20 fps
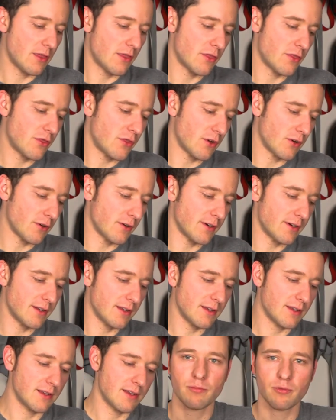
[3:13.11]

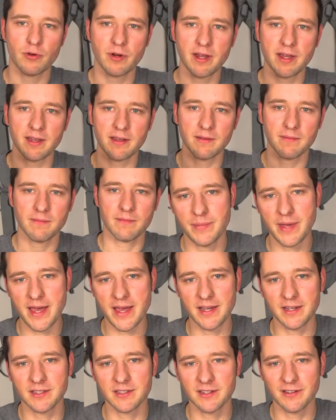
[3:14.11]
Third, bring
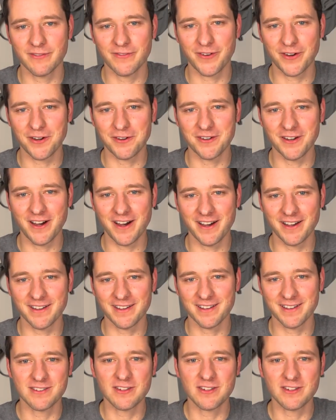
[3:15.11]
bags for your dog.